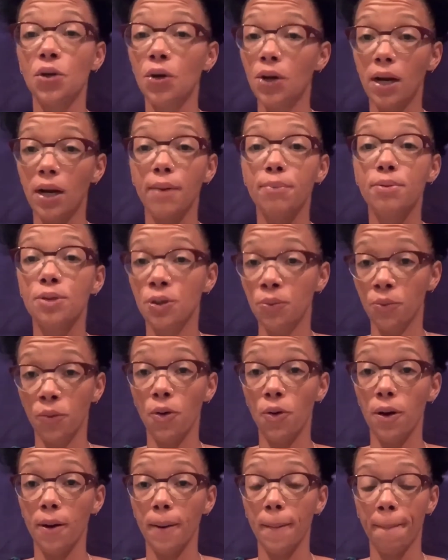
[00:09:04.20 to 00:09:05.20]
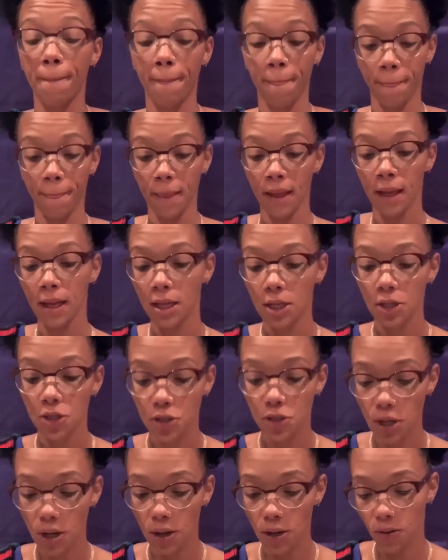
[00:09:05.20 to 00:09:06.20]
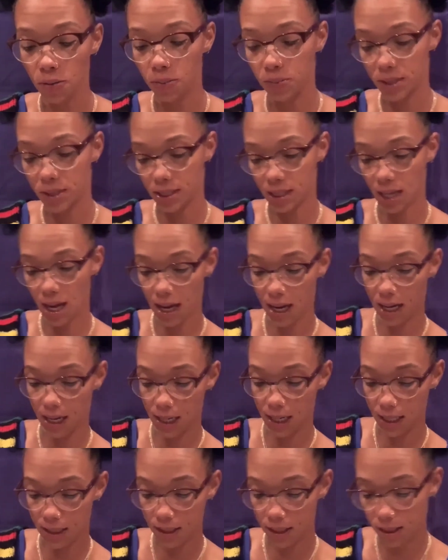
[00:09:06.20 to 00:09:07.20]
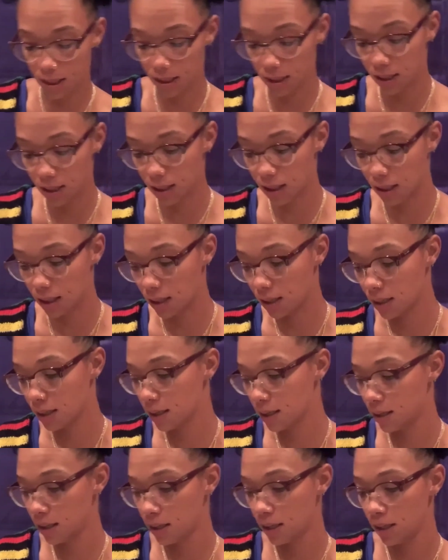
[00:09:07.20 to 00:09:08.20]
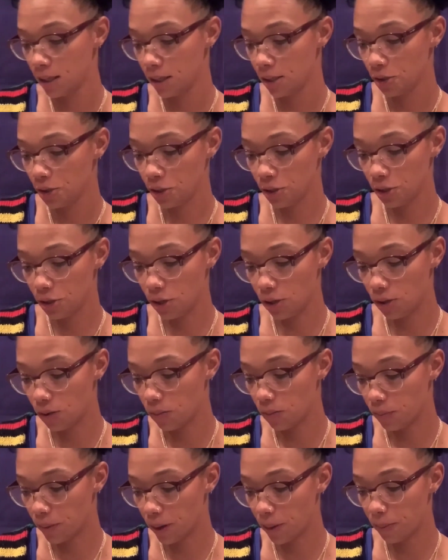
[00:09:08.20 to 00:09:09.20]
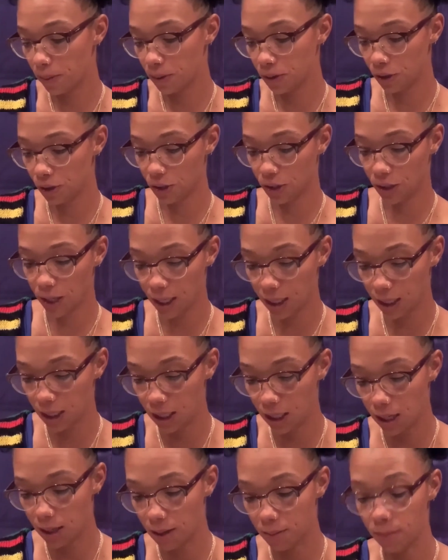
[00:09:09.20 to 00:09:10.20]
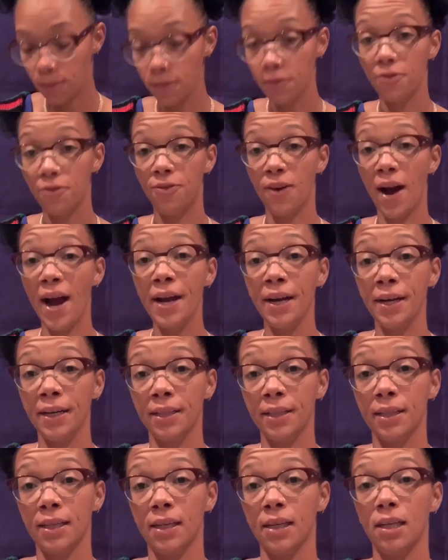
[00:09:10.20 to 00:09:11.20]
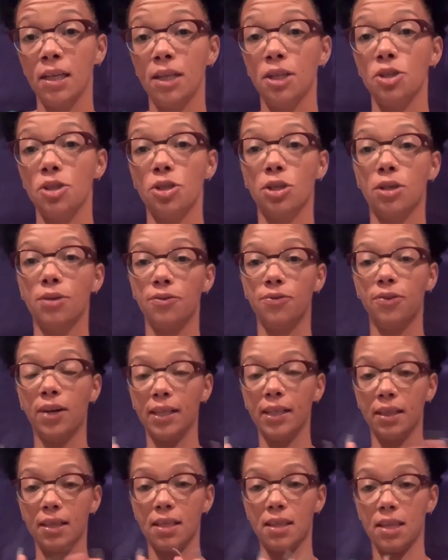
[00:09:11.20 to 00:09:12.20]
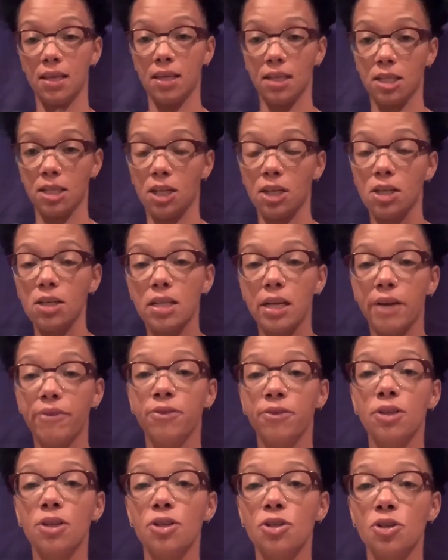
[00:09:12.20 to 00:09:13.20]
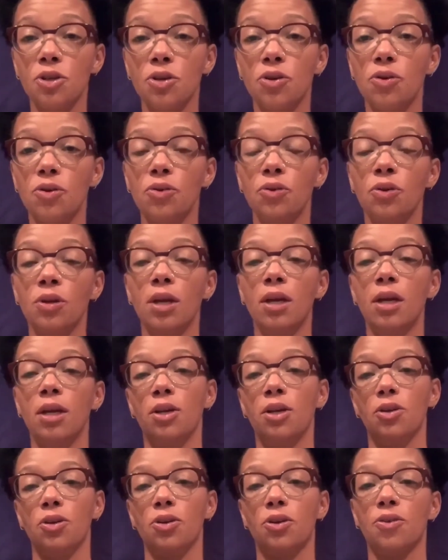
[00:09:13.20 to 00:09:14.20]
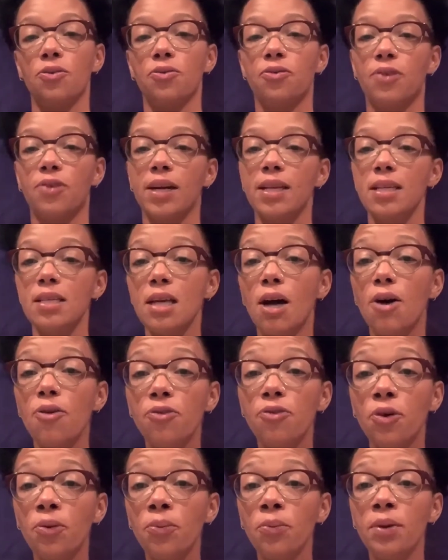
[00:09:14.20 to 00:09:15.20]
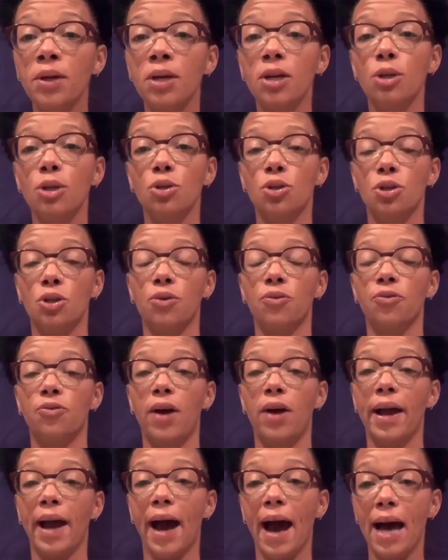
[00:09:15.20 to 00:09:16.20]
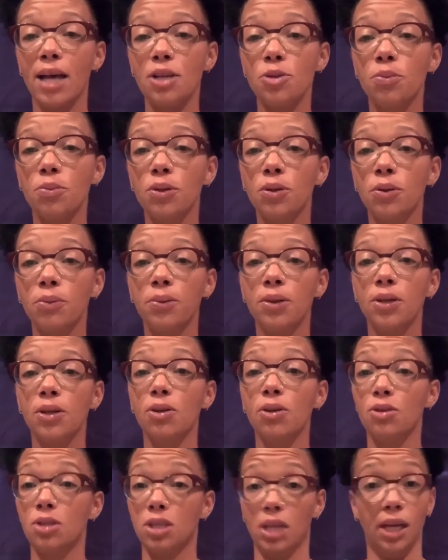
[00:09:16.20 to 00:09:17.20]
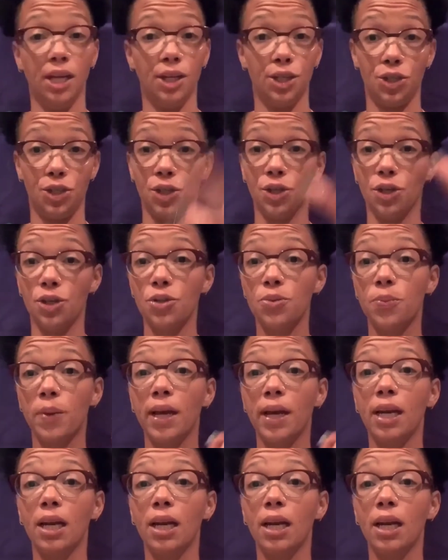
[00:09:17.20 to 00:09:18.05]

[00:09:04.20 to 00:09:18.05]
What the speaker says: more. So besides the, bumping your credit up, fighting things, you can fight the things that are 7 years old. You can fight cell phone bills. You can fight hospital bills. Say insurance paid it off.